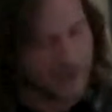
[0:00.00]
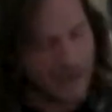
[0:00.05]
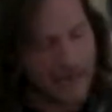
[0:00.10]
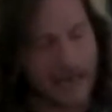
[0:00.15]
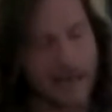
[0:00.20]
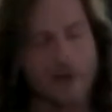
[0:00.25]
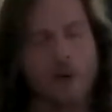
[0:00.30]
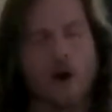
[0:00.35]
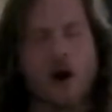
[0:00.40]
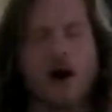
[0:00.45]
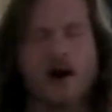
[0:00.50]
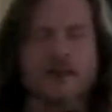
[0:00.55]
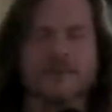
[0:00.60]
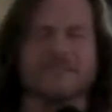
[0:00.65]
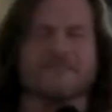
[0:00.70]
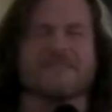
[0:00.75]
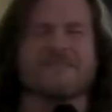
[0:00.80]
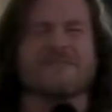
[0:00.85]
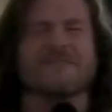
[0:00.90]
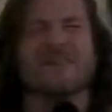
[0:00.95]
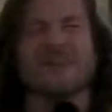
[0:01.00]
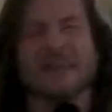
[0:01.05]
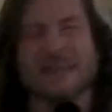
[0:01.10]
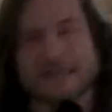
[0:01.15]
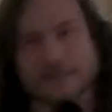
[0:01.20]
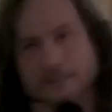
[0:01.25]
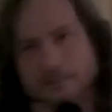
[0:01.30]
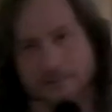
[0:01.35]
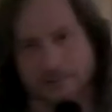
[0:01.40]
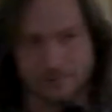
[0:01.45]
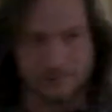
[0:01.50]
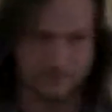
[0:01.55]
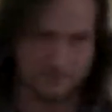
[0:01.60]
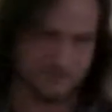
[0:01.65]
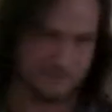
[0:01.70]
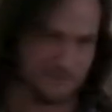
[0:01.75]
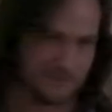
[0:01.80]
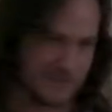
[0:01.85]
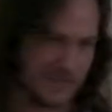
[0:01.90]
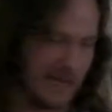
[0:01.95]
how I feel.
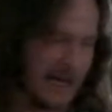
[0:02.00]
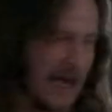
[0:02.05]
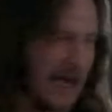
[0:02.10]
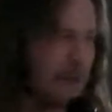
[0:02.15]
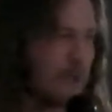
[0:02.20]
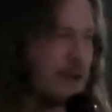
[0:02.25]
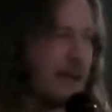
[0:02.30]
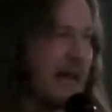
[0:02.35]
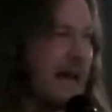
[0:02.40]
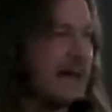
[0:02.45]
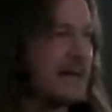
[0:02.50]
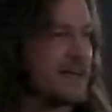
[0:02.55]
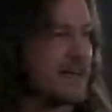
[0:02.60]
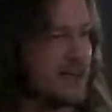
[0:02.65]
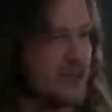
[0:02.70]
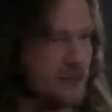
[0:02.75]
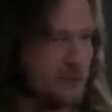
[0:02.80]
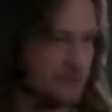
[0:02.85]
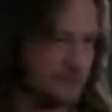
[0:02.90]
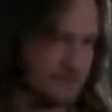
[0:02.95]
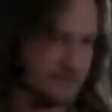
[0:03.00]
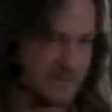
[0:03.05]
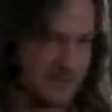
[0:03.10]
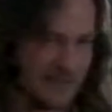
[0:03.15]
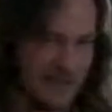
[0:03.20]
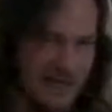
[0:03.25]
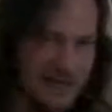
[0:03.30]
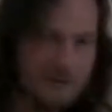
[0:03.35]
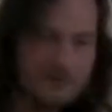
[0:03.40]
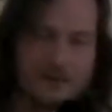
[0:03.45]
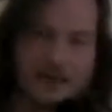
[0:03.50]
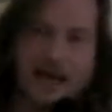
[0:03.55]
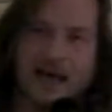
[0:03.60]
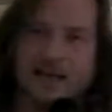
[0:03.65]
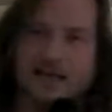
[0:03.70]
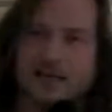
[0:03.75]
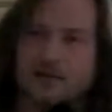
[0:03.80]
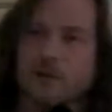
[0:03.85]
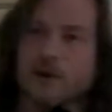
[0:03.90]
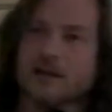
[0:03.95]
How can you? How
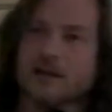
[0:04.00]
can you